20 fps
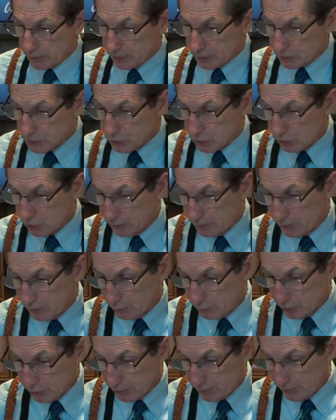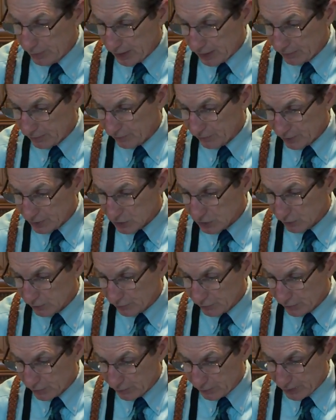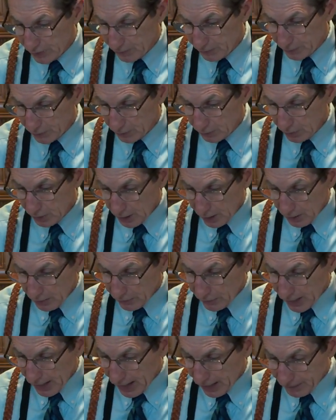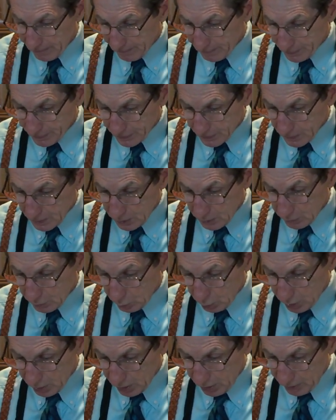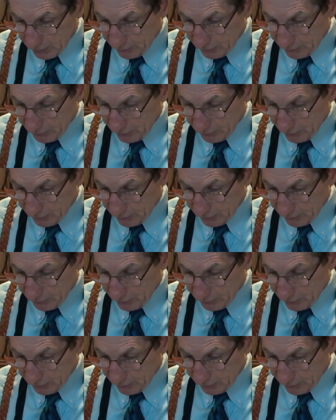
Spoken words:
it's going to be really beneficial for the people that want to